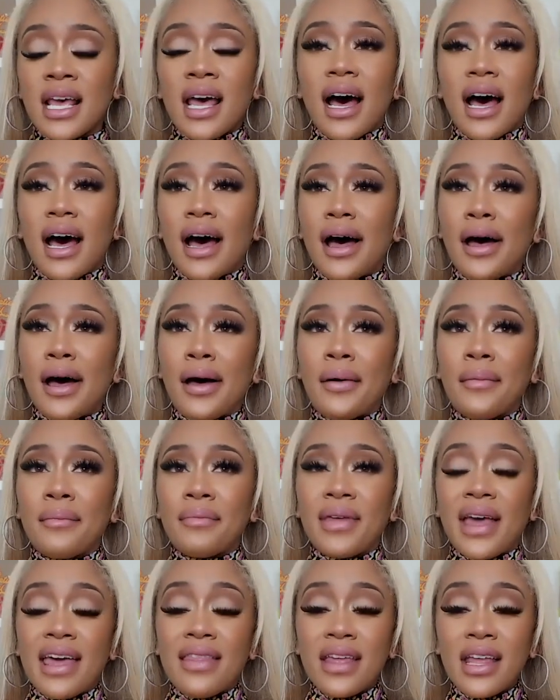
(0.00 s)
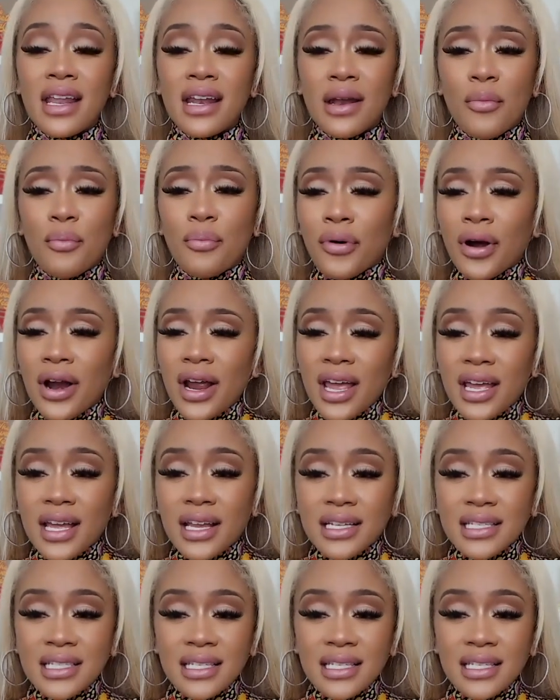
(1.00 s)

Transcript: and then braids.